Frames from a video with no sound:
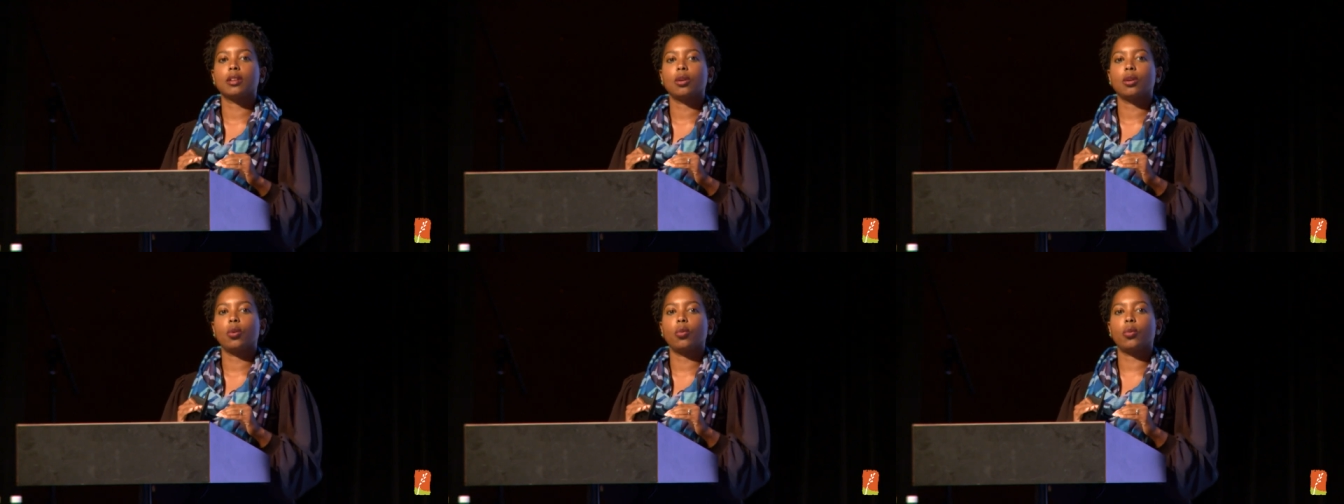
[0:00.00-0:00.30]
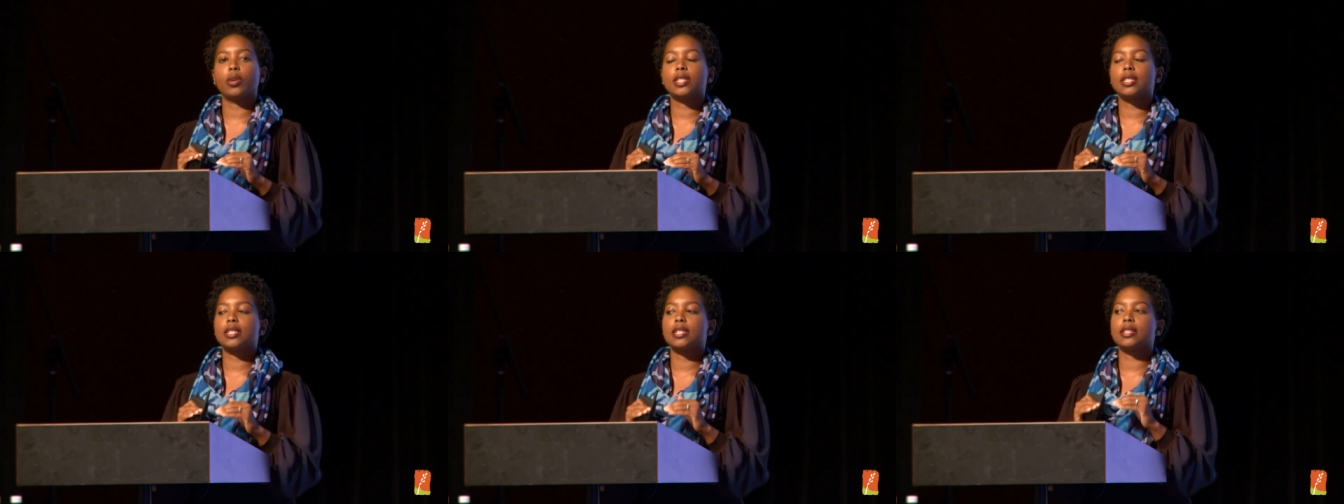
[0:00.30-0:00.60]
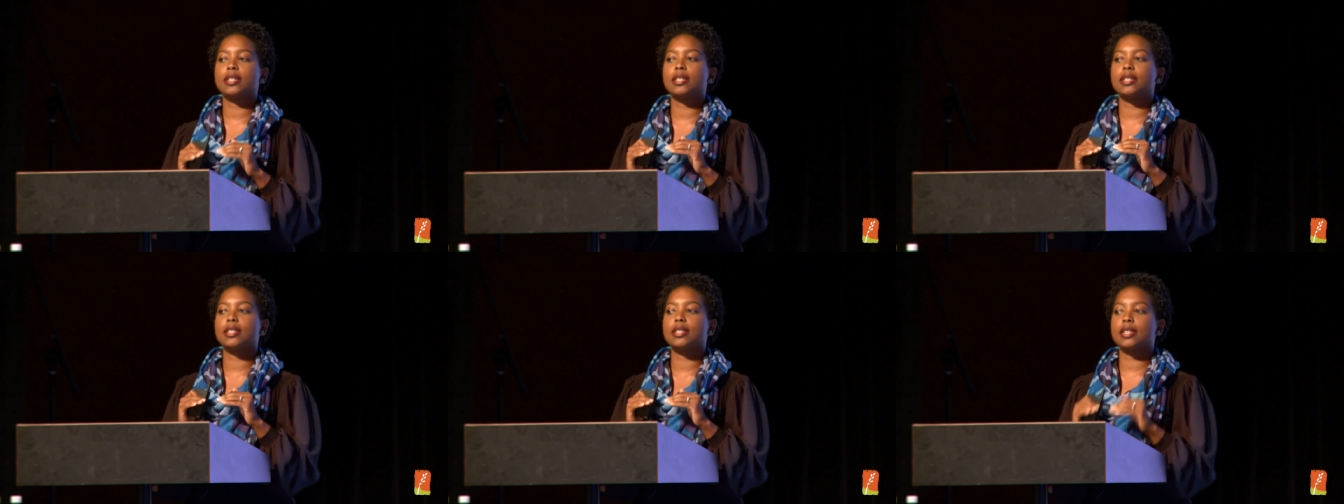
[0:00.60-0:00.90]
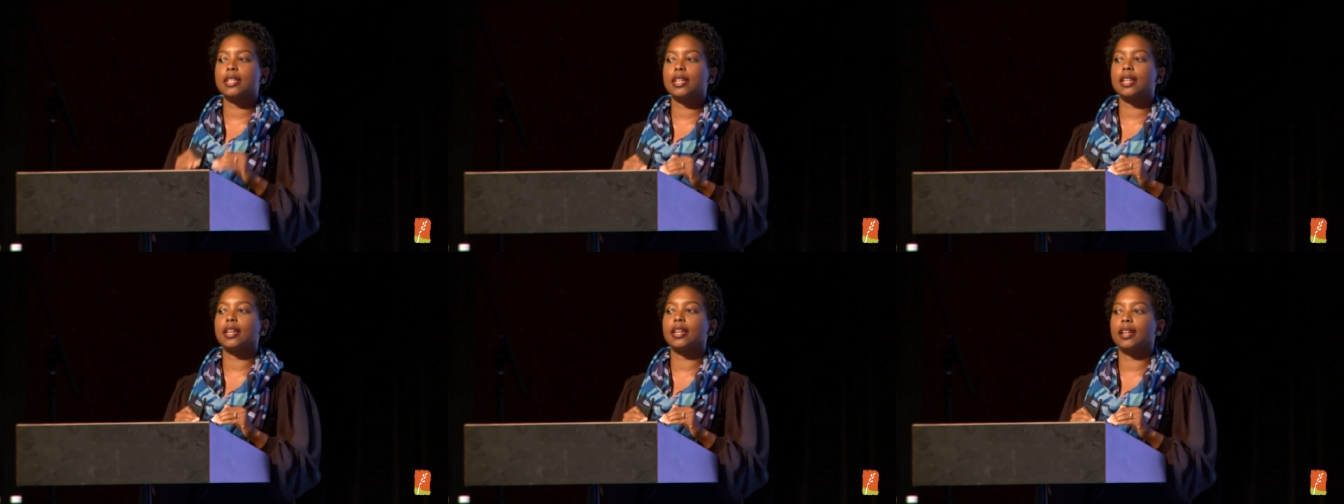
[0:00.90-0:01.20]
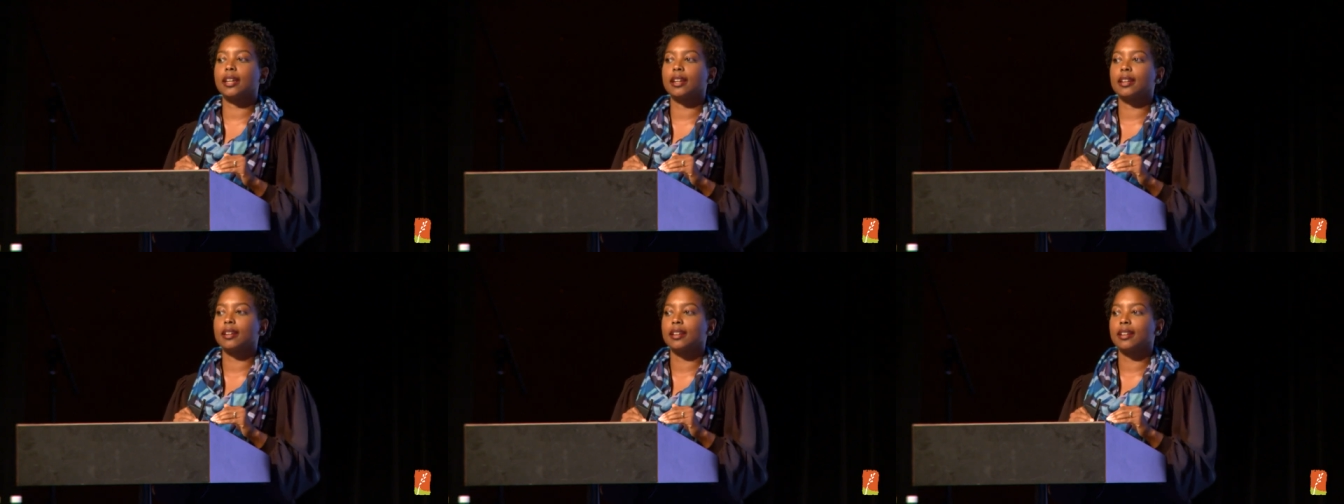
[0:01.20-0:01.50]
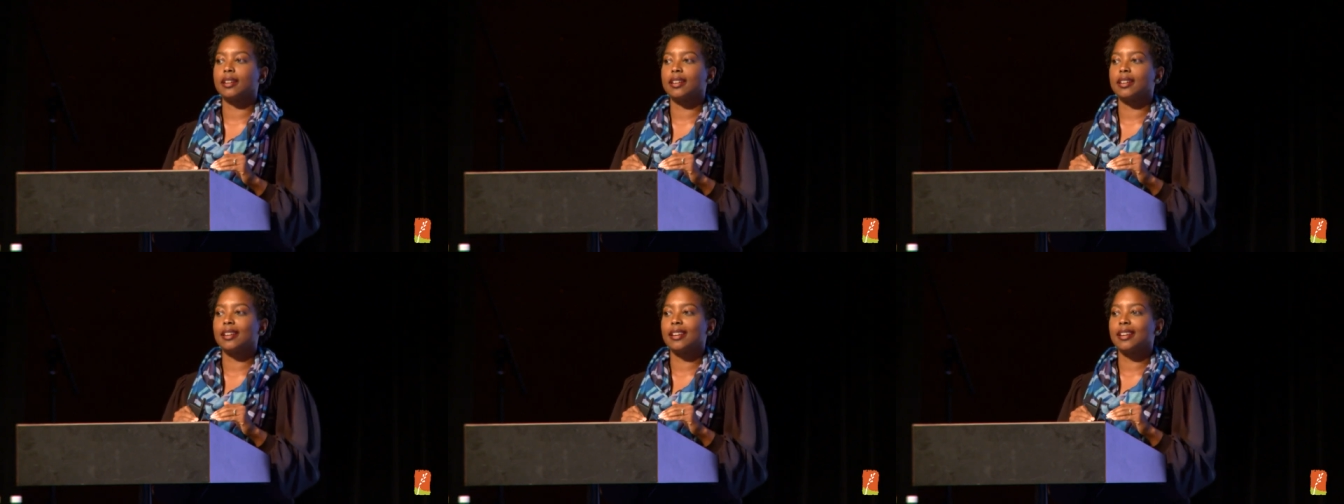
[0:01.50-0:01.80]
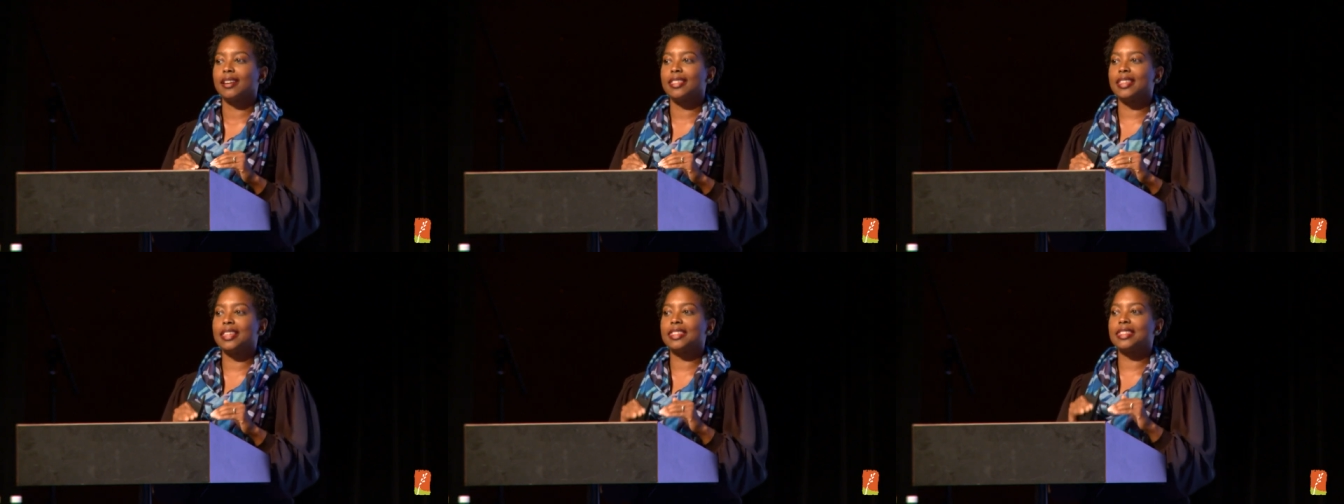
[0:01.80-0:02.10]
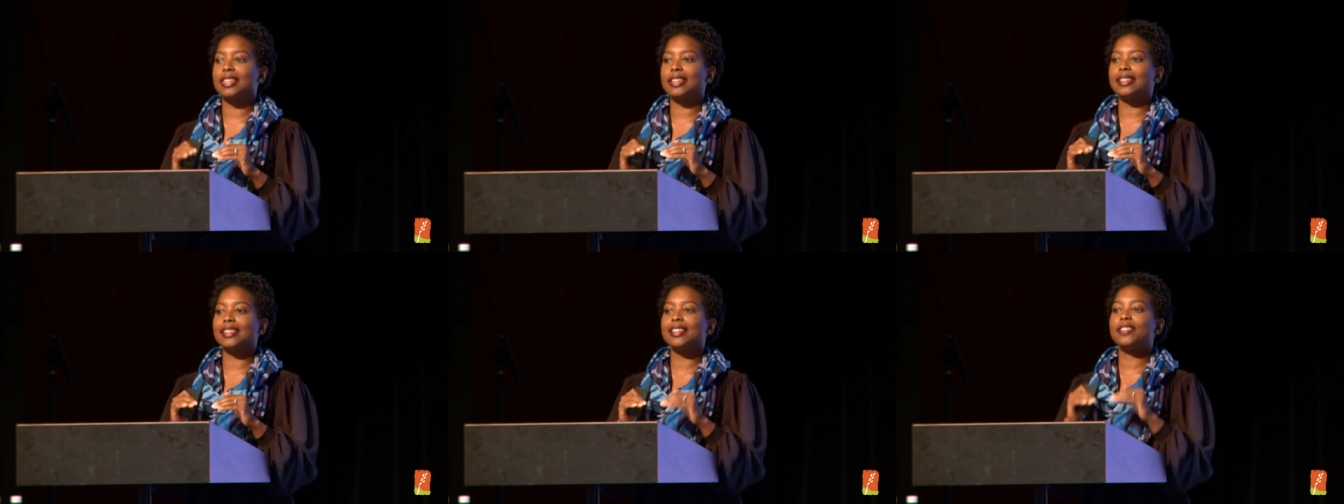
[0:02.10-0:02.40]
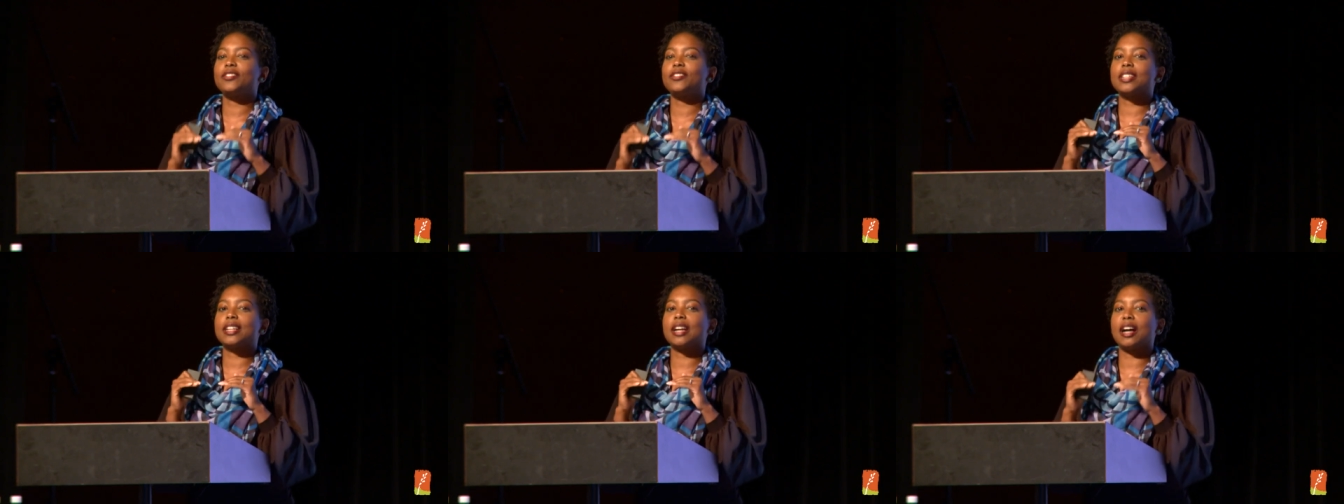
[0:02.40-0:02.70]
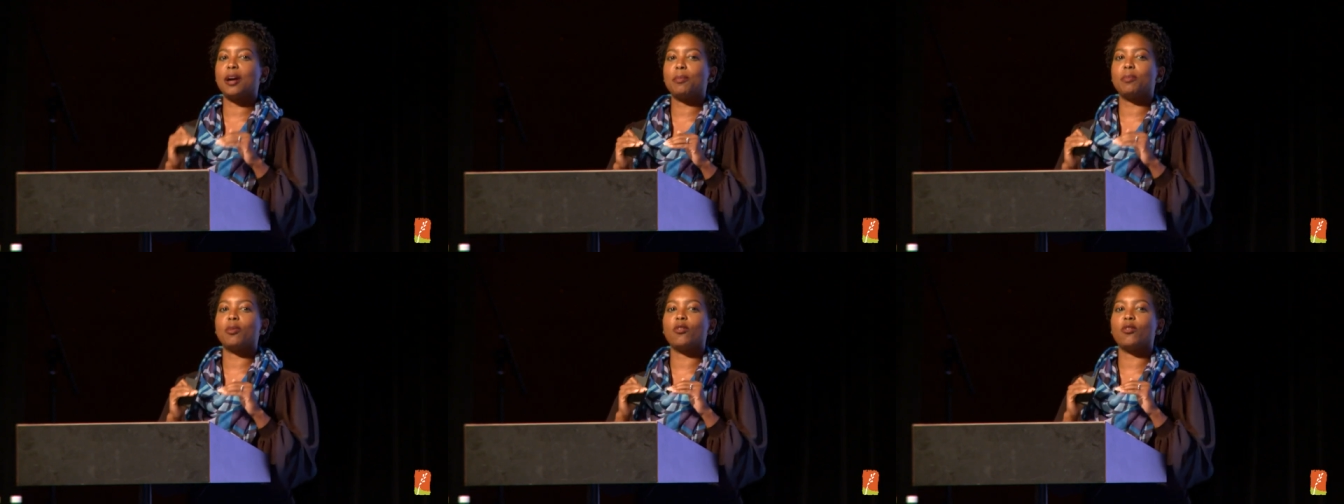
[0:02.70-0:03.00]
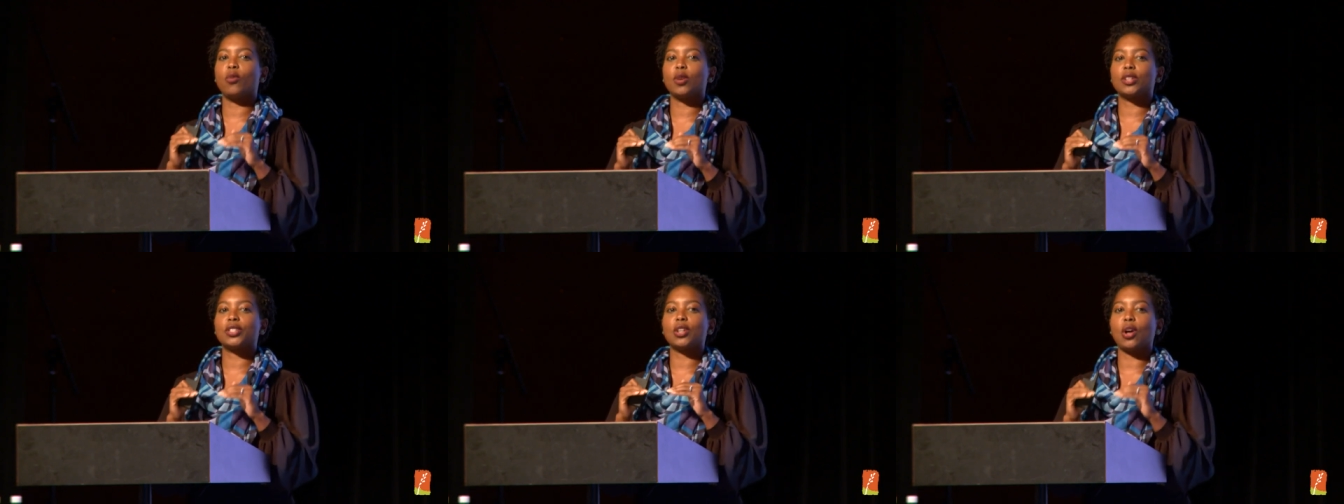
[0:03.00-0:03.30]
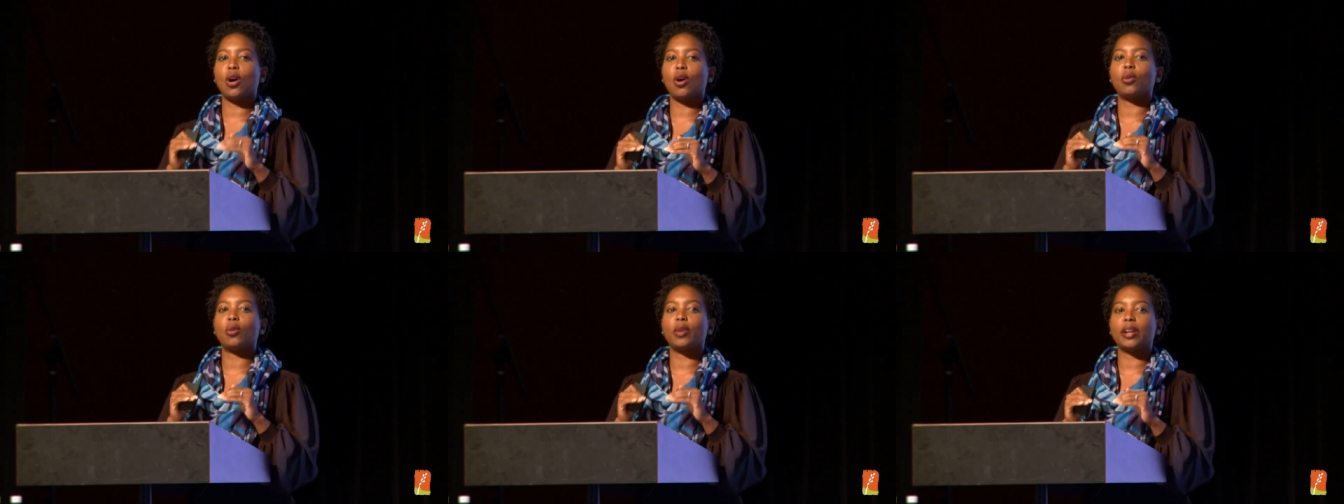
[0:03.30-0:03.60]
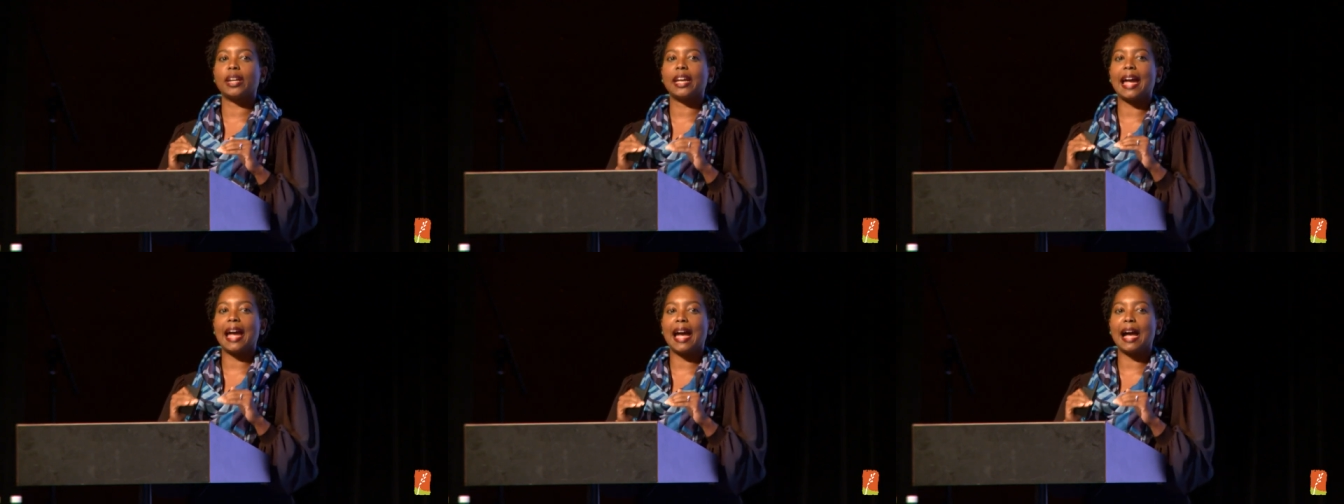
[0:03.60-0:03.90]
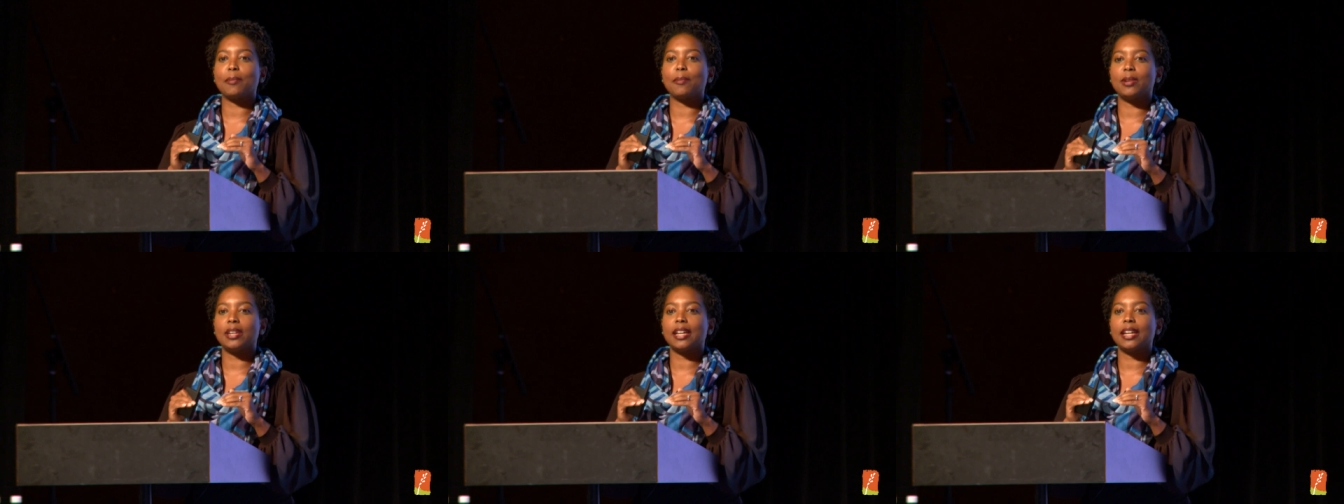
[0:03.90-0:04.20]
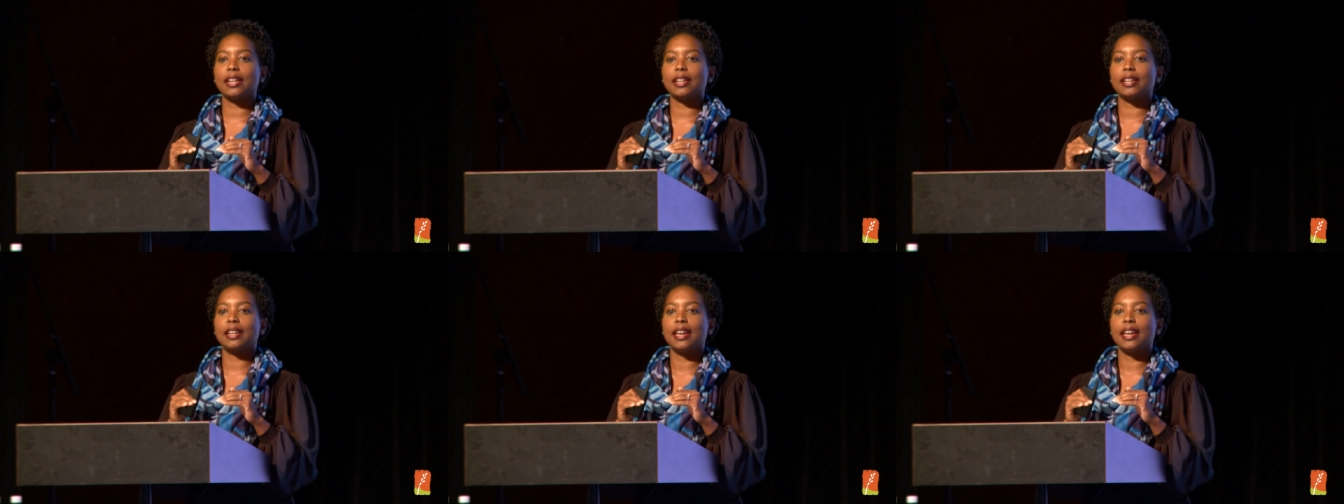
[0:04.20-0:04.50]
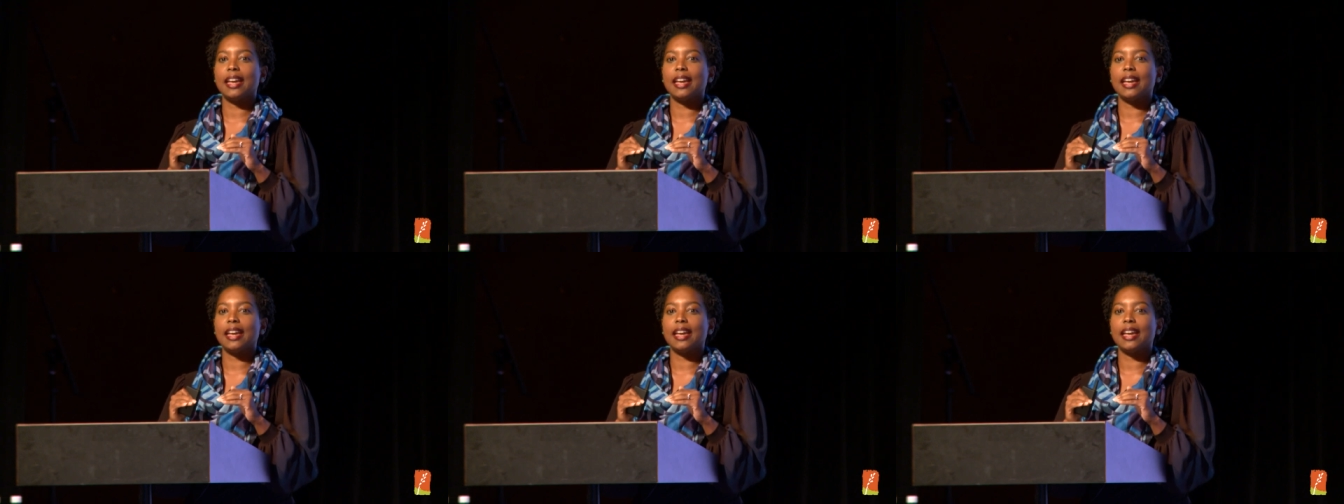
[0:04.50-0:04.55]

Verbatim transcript: was to see that the lifting up of what's already happening